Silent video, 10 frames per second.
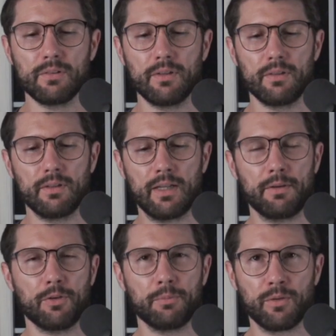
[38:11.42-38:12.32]
I
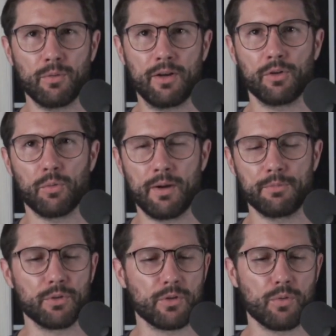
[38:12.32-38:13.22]
don't know why I'm
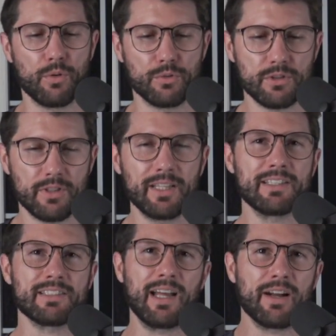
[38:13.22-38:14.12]
doing quotes. It is
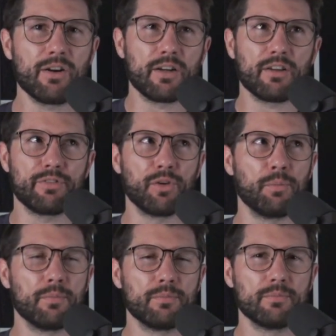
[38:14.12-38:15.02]
an iconic film.
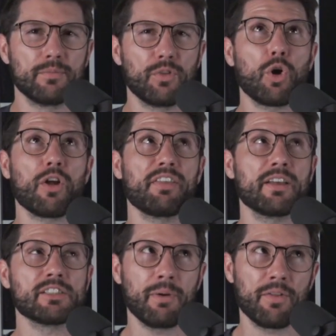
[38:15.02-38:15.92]
There are things
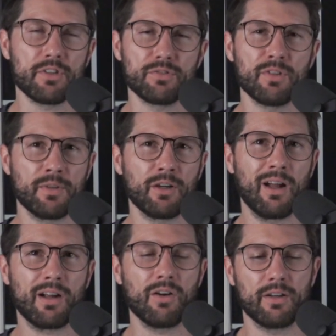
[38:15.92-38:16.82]
about this film that are
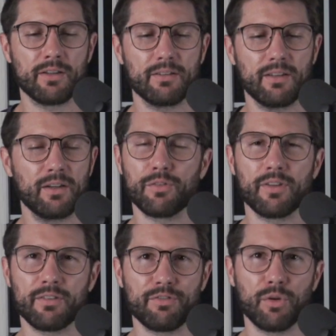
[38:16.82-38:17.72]
iconic. I don't think
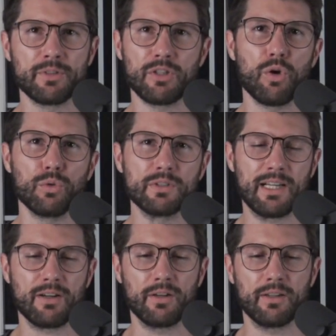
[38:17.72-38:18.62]
the film as a whole is
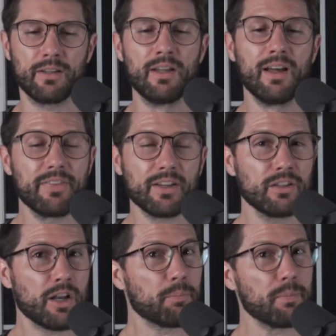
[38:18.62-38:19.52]
iconic. I think a
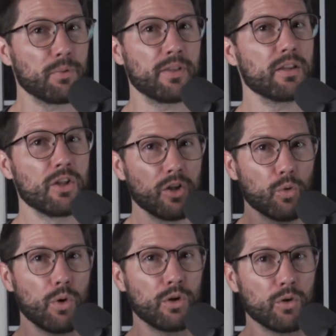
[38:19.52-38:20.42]
lot of people that,
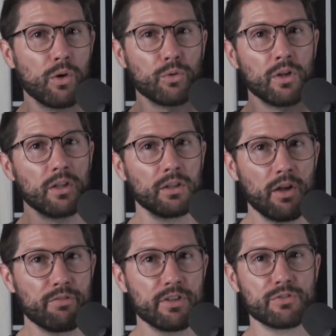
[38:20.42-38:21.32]
quote unquote,
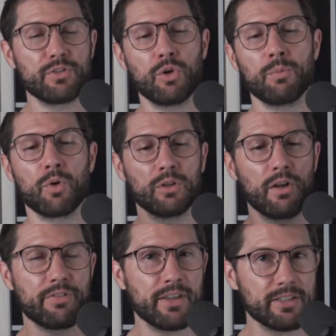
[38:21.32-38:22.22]
love this film or love
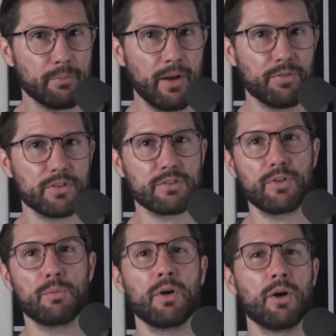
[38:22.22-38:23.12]
things about this
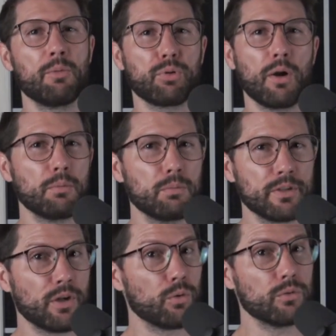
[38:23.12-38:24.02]
film probably
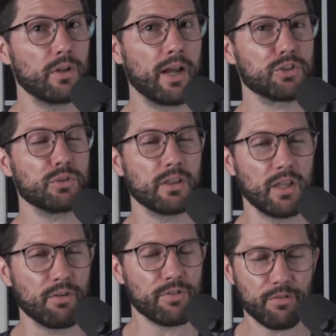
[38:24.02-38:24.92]
don't actually
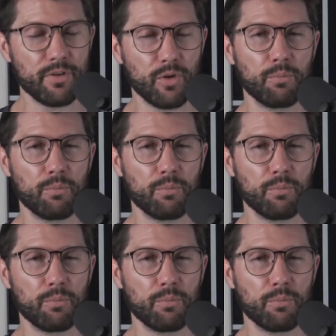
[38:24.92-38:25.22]
love the film,